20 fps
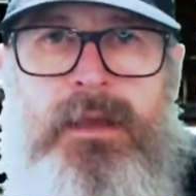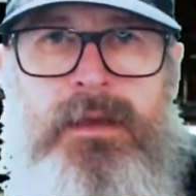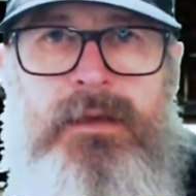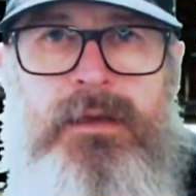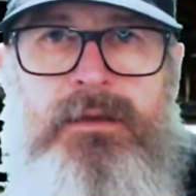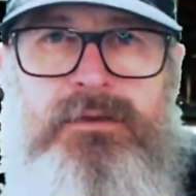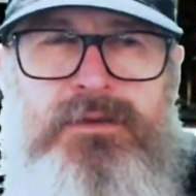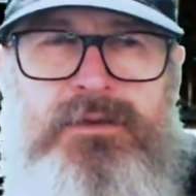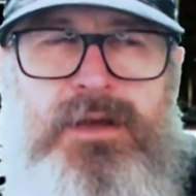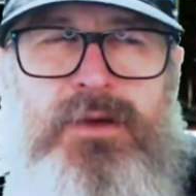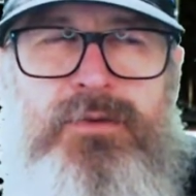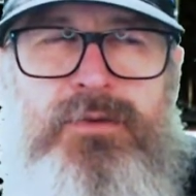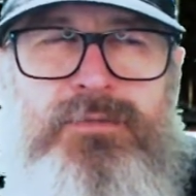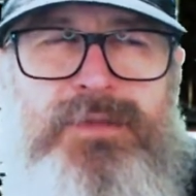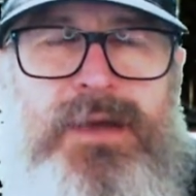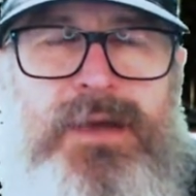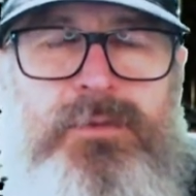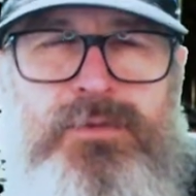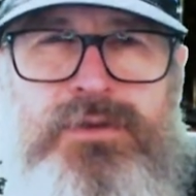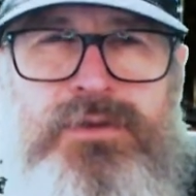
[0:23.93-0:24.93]
So
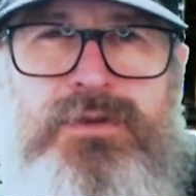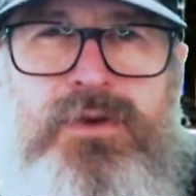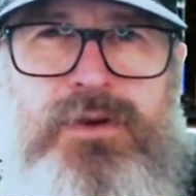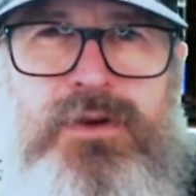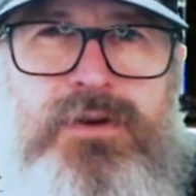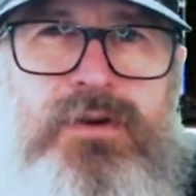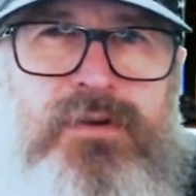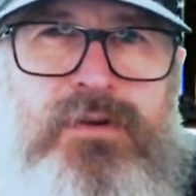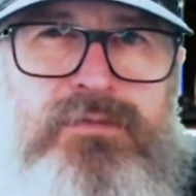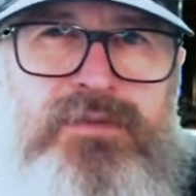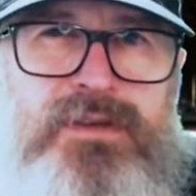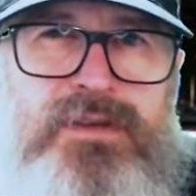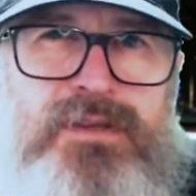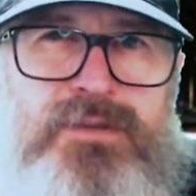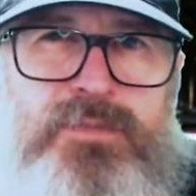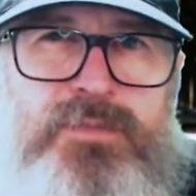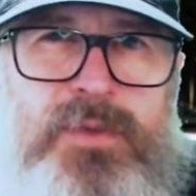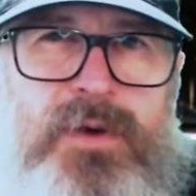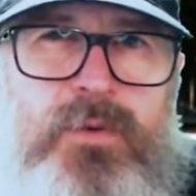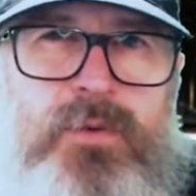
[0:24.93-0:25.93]
that was kind of
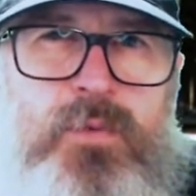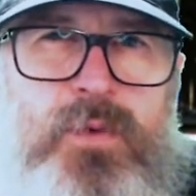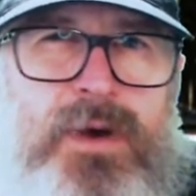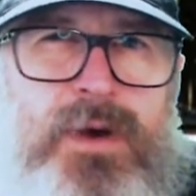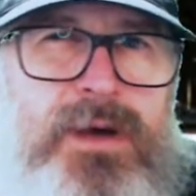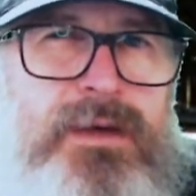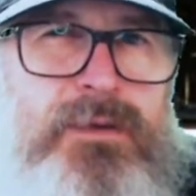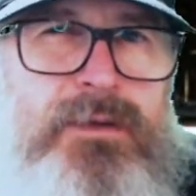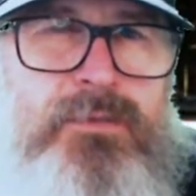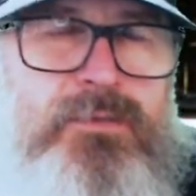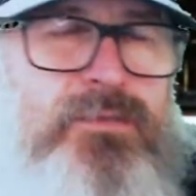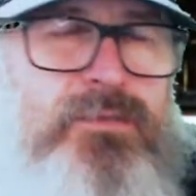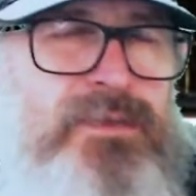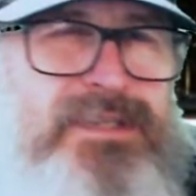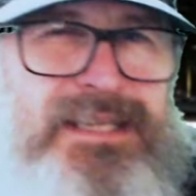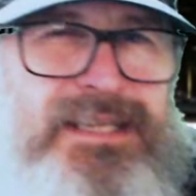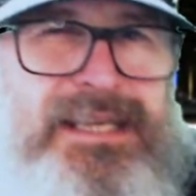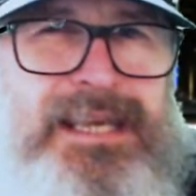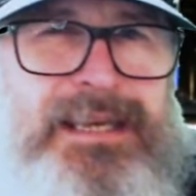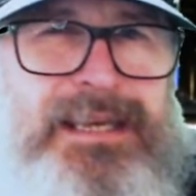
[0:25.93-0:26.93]
obvious, but what
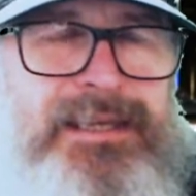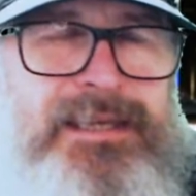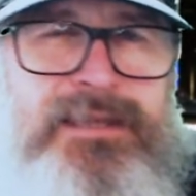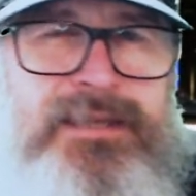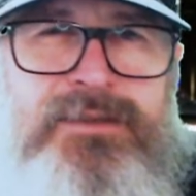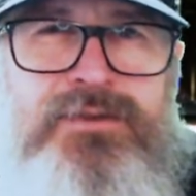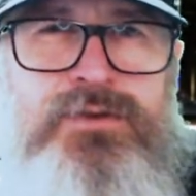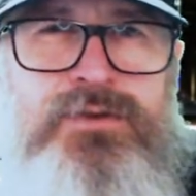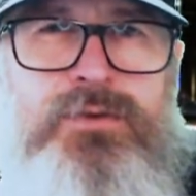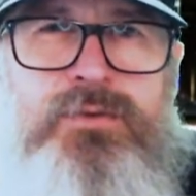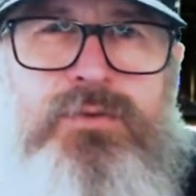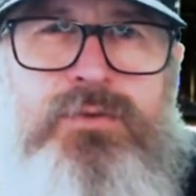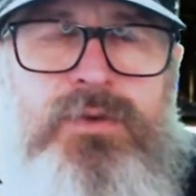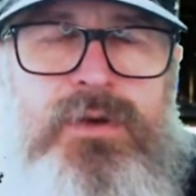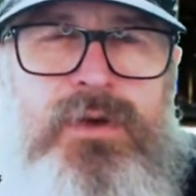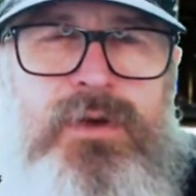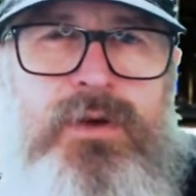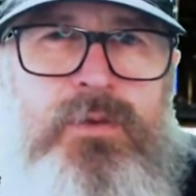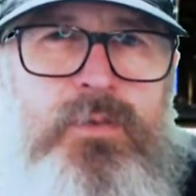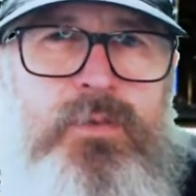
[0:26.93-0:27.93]
was he getting into?
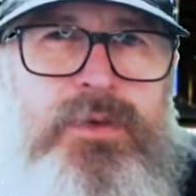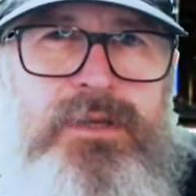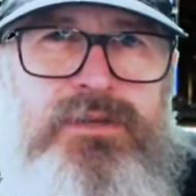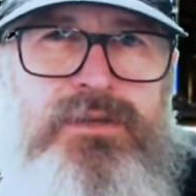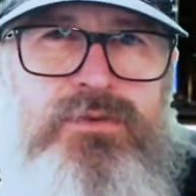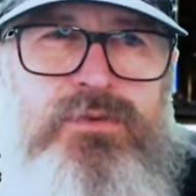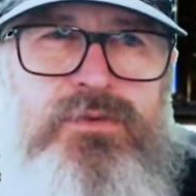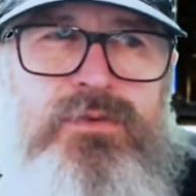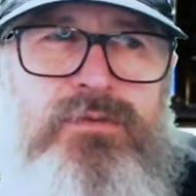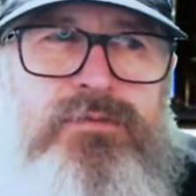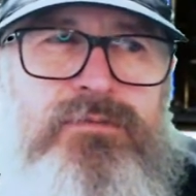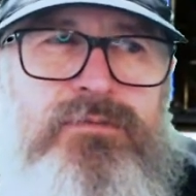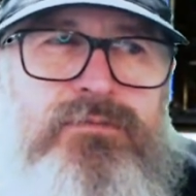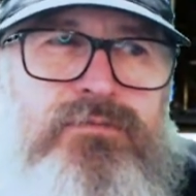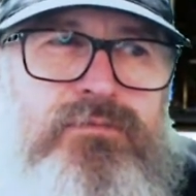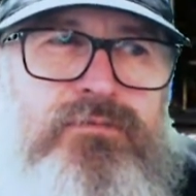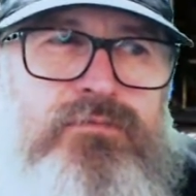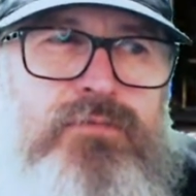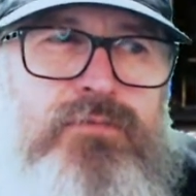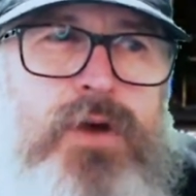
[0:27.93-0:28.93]
We sort of
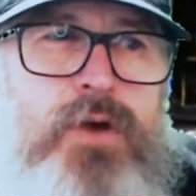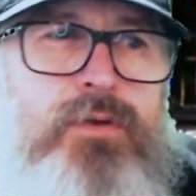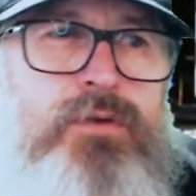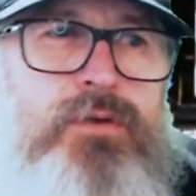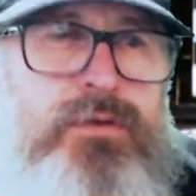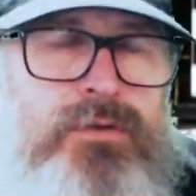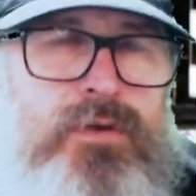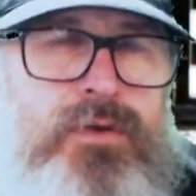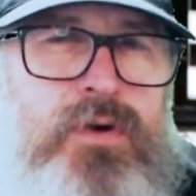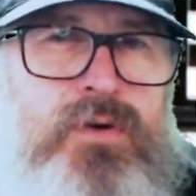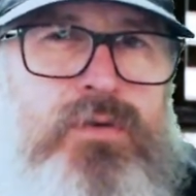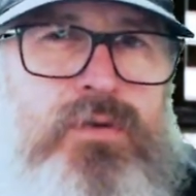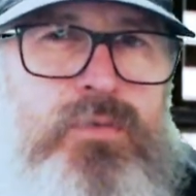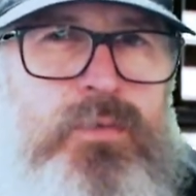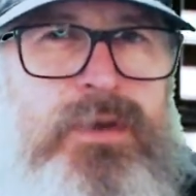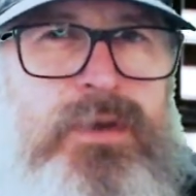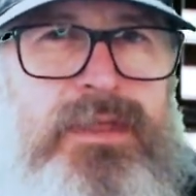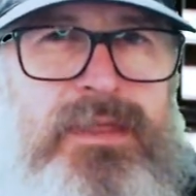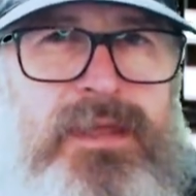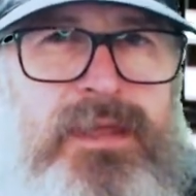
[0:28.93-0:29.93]
rode along
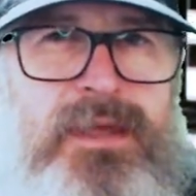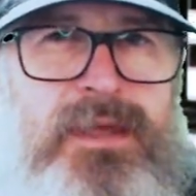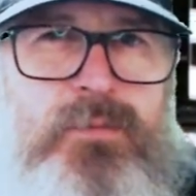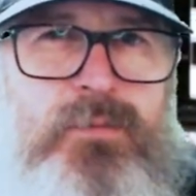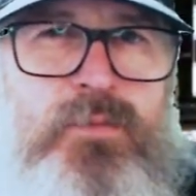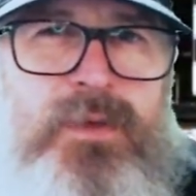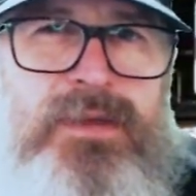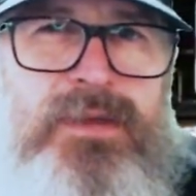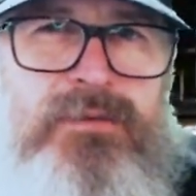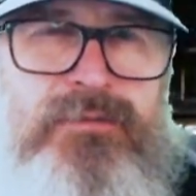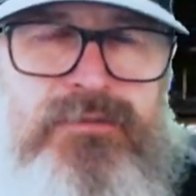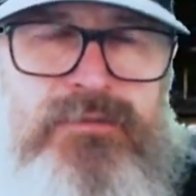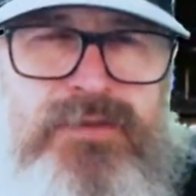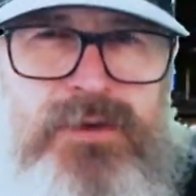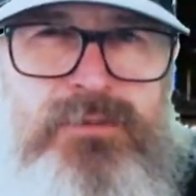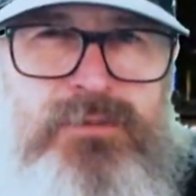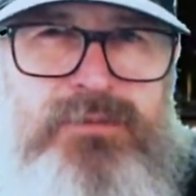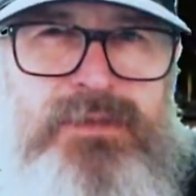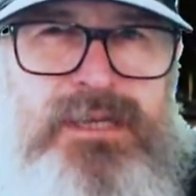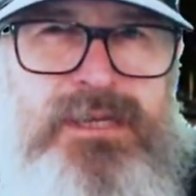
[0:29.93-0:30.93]
with him. We
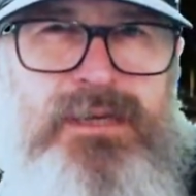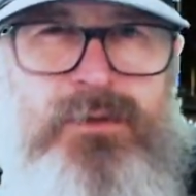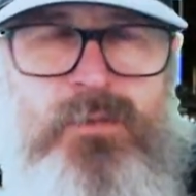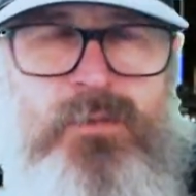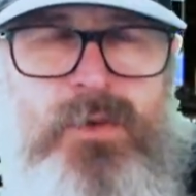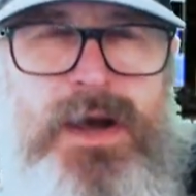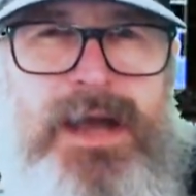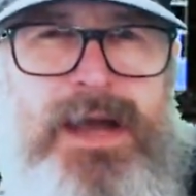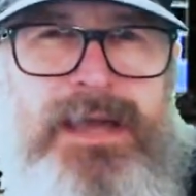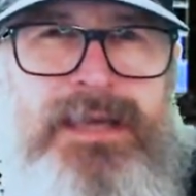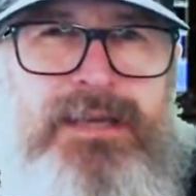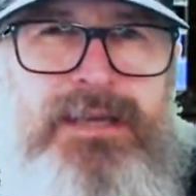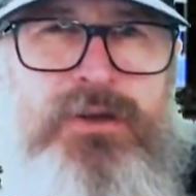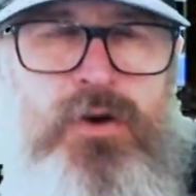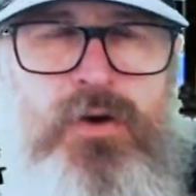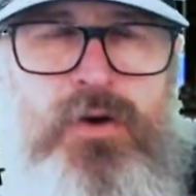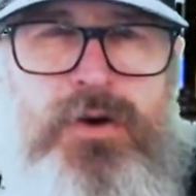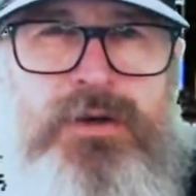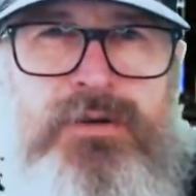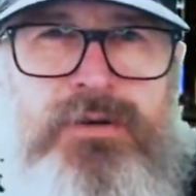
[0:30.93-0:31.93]
felt in a way
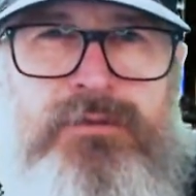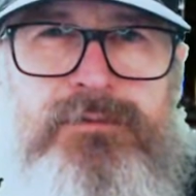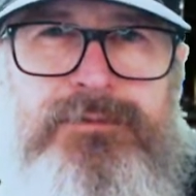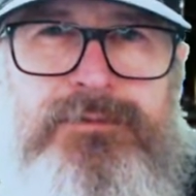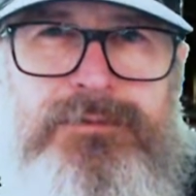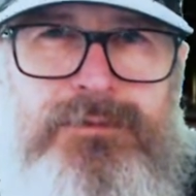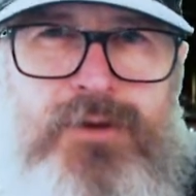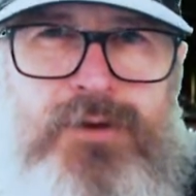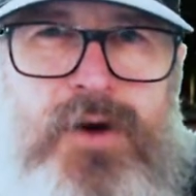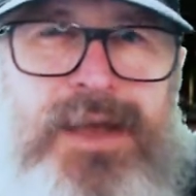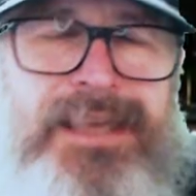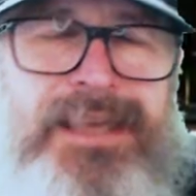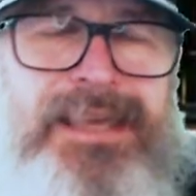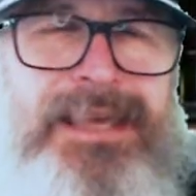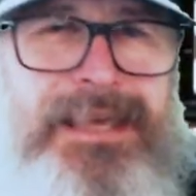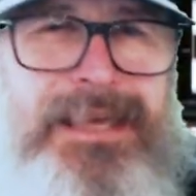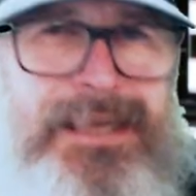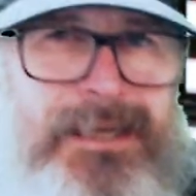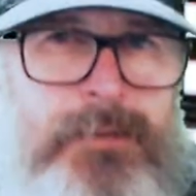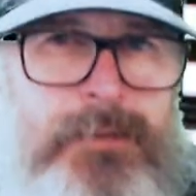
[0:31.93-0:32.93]
kind of like
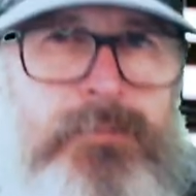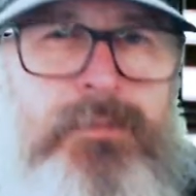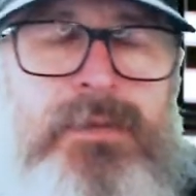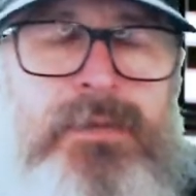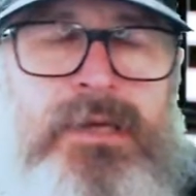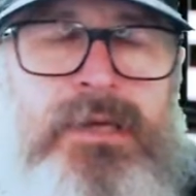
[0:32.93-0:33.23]
him,